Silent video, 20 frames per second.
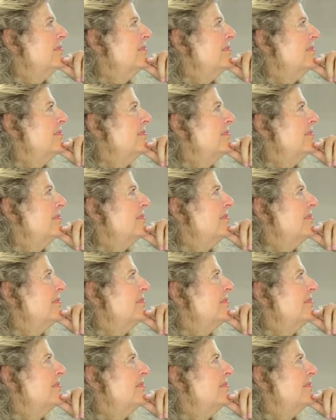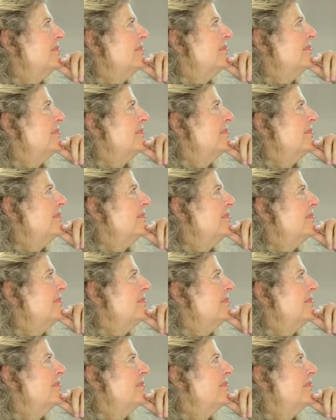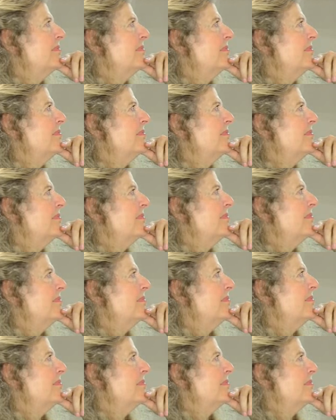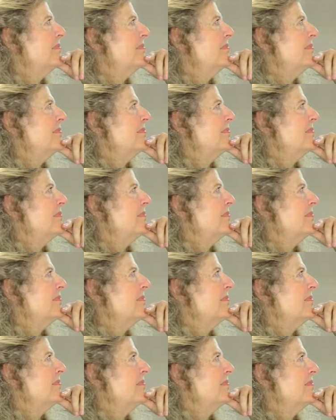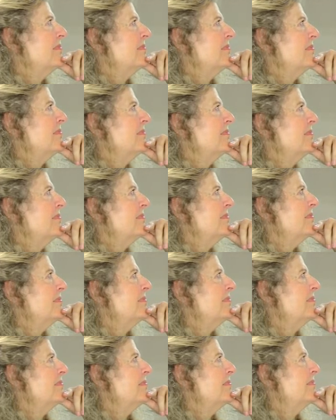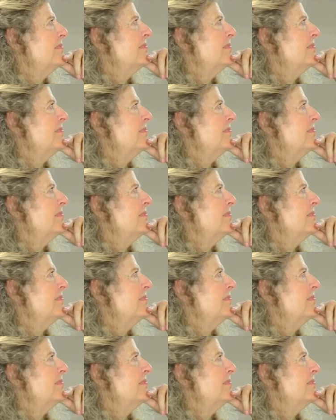This person isn't speaking.